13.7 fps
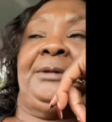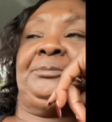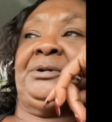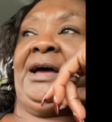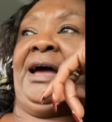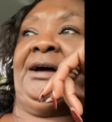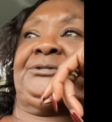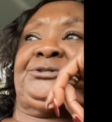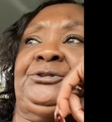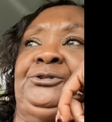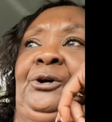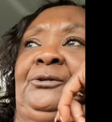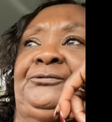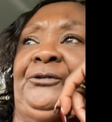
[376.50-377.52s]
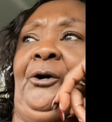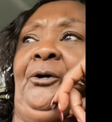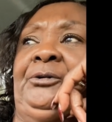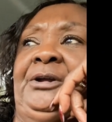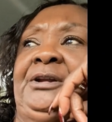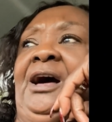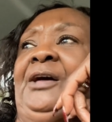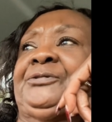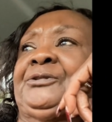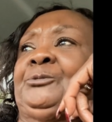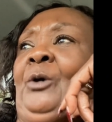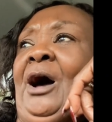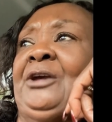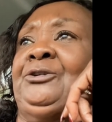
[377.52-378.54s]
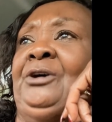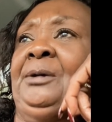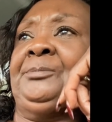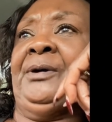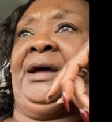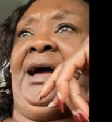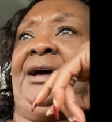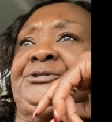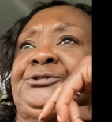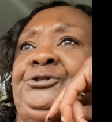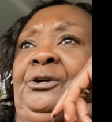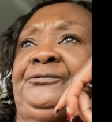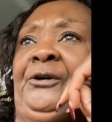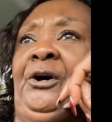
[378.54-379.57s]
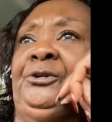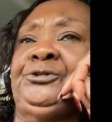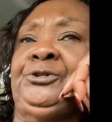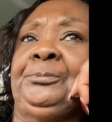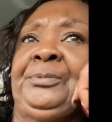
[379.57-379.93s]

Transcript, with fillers: Ain't been answering your phone or nothing. Why you ain't been answering your phone?